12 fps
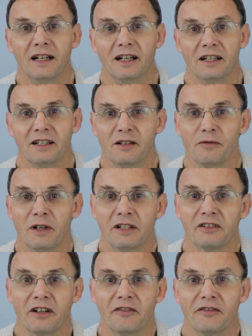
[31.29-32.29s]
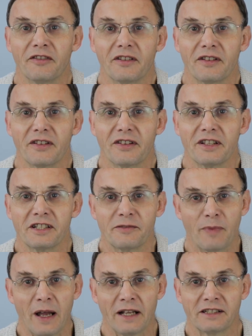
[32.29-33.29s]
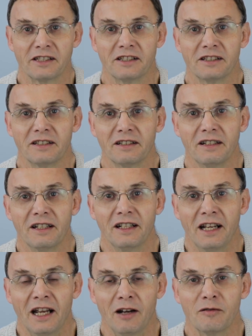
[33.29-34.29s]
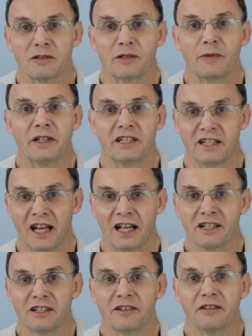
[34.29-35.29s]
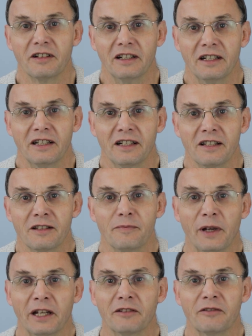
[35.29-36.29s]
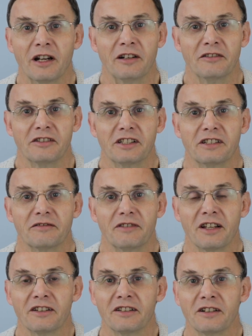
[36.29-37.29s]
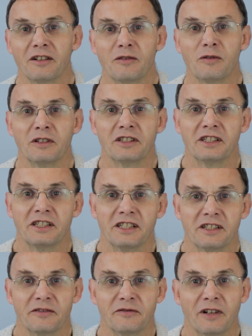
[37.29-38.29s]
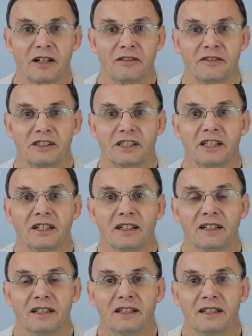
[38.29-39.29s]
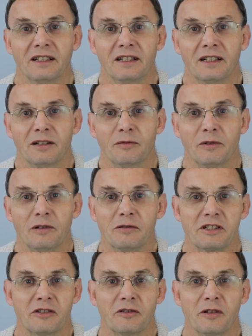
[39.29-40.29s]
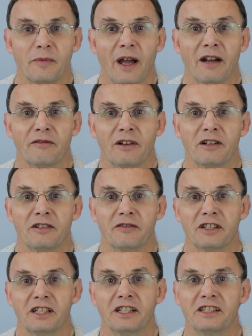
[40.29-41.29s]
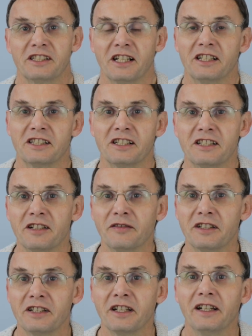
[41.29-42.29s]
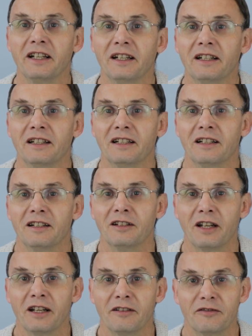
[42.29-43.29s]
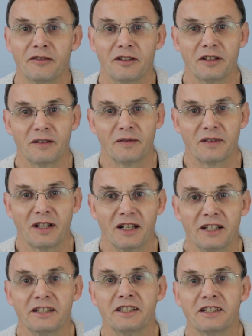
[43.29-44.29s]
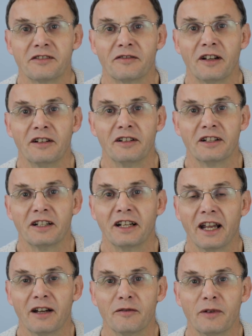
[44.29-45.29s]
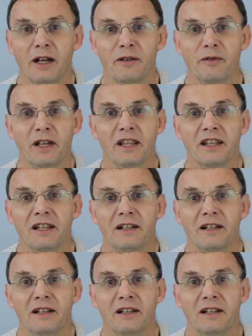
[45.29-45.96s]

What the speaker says: And I wonder if this pattern helps me to catch the bigger roach rather than quantities of roach. We always talk about roach fishing, sensitivity, looking for the lightest float you can get away with.